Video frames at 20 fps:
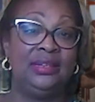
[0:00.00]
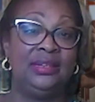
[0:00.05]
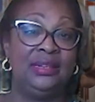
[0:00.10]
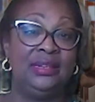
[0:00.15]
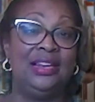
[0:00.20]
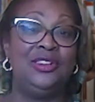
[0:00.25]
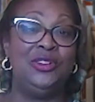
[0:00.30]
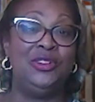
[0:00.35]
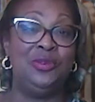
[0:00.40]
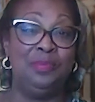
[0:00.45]

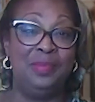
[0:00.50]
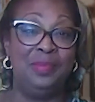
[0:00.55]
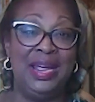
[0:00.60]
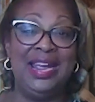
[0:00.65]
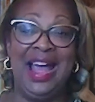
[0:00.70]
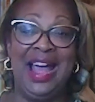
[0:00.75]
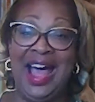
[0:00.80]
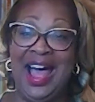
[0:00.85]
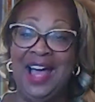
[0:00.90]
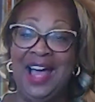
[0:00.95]
And you may
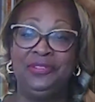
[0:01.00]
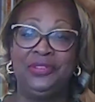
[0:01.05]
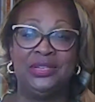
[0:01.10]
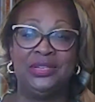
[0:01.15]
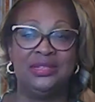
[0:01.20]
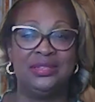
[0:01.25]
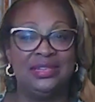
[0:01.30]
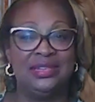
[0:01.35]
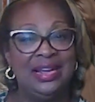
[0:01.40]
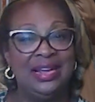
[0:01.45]
have
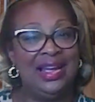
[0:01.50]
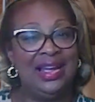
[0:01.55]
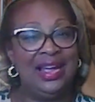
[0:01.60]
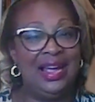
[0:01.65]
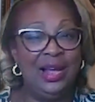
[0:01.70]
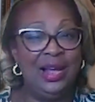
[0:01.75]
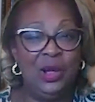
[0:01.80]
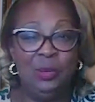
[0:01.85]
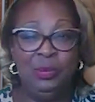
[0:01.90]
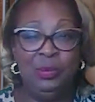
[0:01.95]
to
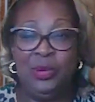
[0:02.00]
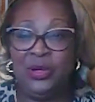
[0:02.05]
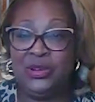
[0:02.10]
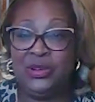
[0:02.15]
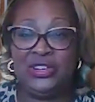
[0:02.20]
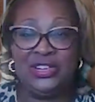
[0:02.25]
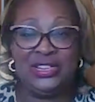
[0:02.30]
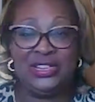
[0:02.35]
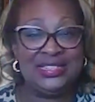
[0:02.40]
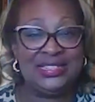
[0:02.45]
elbow
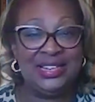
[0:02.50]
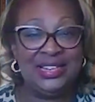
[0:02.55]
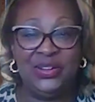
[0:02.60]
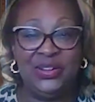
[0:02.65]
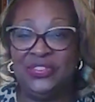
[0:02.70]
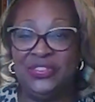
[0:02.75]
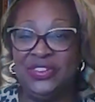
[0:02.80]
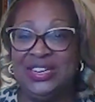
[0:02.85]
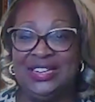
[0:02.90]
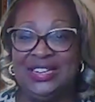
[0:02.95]

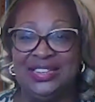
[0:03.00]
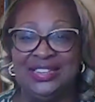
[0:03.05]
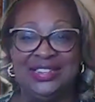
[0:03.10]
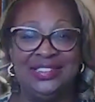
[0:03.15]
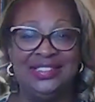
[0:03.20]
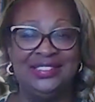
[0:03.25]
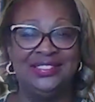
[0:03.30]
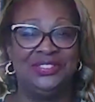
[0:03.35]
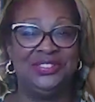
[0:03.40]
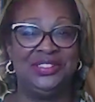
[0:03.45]
yourself in,
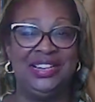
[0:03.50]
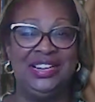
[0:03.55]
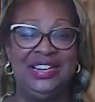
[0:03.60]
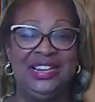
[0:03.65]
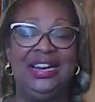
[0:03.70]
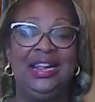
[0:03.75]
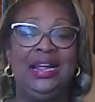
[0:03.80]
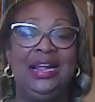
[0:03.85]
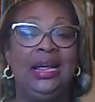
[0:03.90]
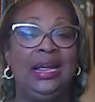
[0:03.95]

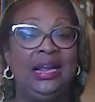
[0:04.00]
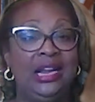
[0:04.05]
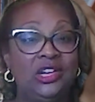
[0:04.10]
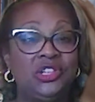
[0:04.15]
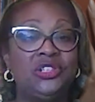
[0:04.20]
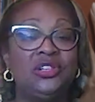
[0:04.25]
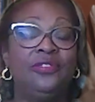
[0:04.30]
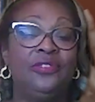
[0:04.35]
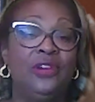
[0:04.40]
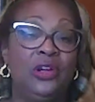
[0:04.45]
right? And get
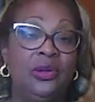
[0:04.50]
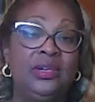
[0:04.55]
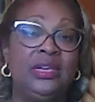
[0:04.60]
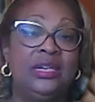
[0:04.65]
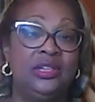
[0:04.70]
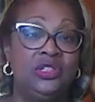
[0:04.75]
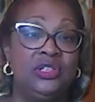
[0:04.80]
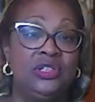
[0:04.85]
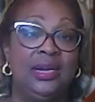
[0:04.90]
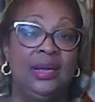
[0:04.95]
your
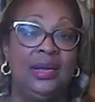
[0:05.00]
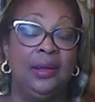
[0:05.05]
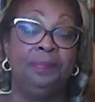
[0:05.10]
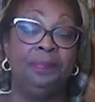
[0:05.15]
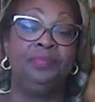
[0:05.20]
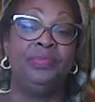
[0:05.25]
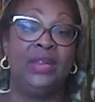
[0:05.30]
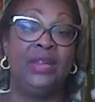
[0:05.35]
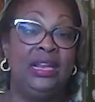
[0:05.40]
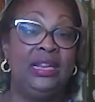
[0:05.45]
folding chair.
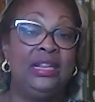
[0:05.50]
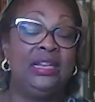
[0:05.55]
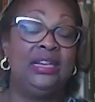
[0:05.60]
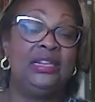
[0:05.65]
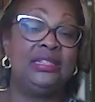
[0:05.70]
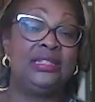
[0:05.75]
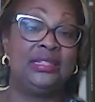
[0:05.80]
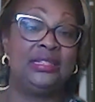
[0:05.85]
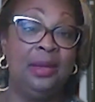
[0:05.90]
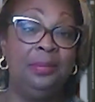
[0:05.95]
And then in
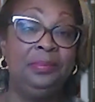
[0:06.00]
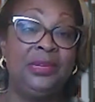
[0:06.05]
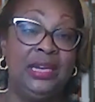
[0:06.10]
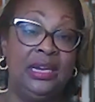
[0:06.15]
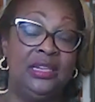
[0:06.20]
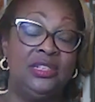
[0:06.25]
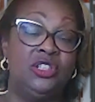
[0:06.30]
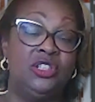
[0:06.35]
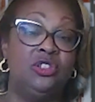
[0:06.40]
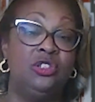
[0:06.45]
some
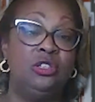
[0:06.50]
cases,